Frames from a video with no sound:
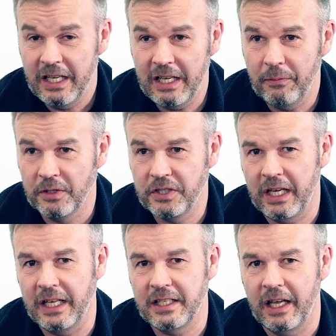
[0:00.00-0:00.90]
once it
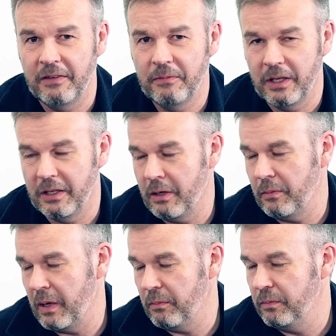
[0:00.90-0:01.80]
gets there,
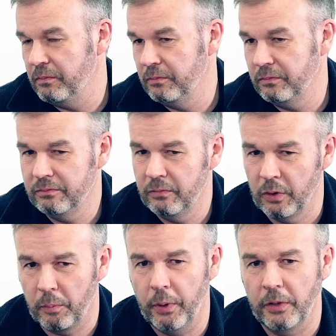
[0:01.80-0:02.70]

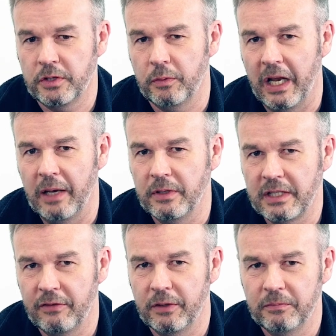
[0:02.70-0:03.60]
bots to an element
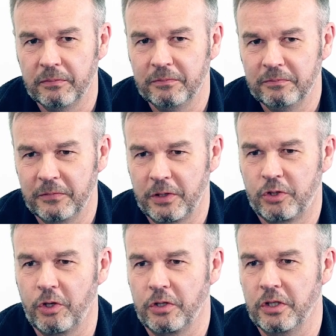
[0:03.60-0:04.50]
have a
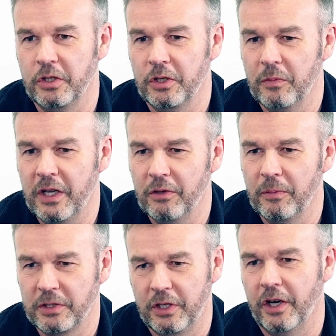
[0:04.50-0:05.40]
structure to them where you
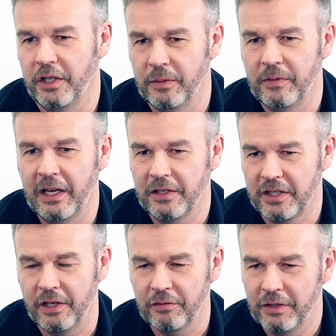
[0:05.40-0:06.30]
almost guided them down a
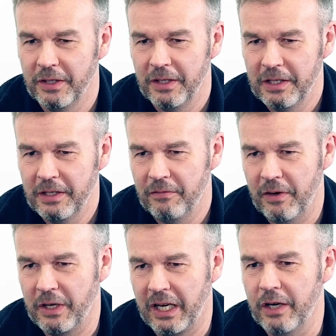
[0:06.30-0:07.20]
set of
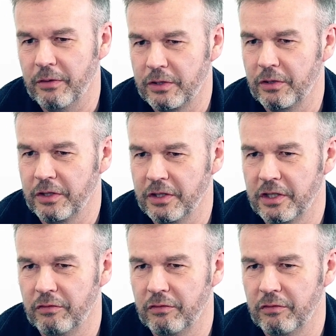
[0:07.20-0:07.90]
very clear instructions